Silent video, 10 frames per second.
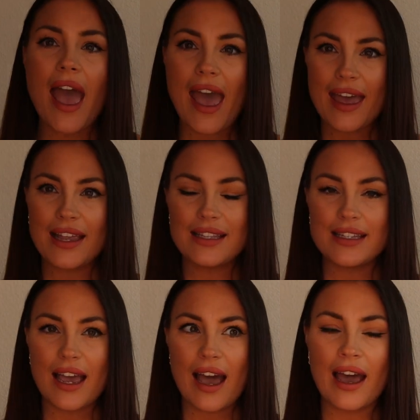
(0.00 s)

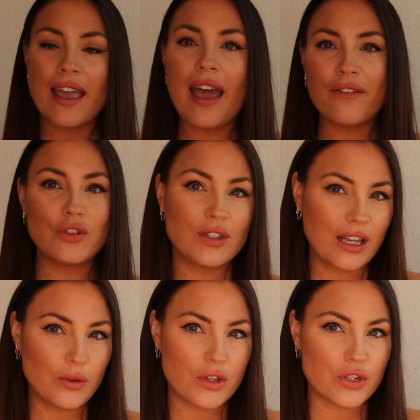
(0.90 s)
And I have to
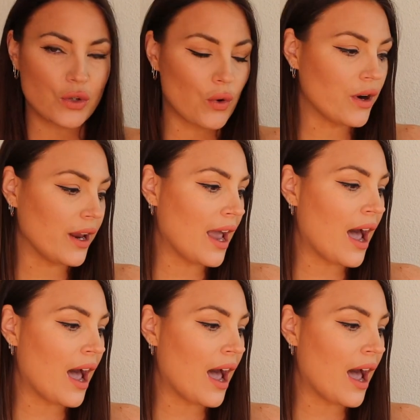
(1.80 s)
tell you the story.